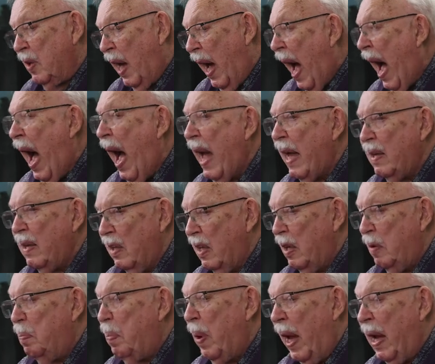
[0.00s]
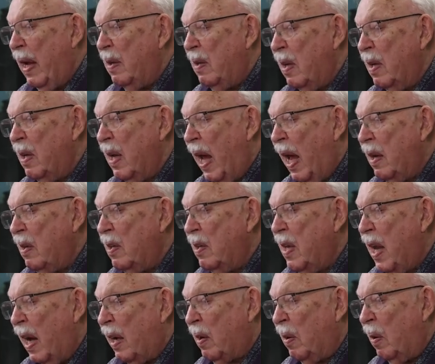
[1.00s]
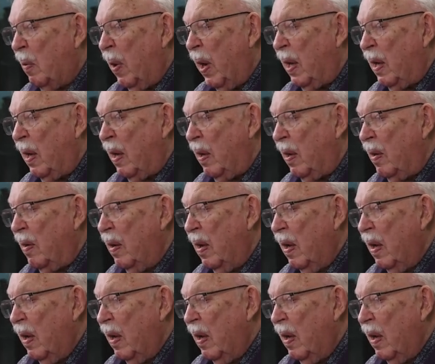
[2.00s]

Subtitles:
highly painted and decorated.